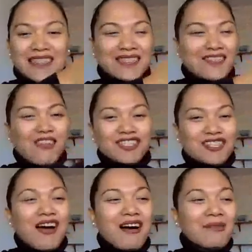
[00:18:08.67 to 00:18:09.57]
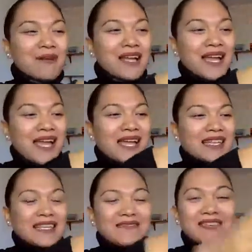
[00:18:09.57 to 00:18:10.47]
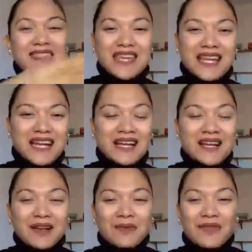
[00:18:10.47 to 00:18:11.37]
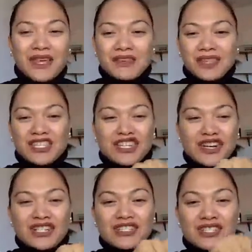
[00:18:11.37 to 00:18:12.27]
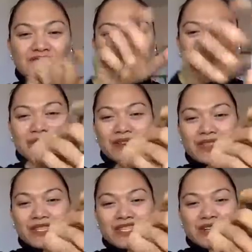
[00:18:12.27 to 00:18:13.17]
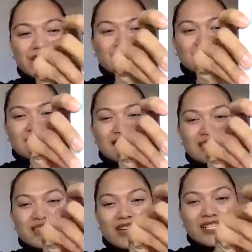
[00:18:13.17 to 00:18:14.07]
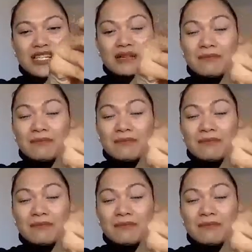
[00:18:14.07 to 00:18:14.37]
on top and leave it there without the charger, without the charging.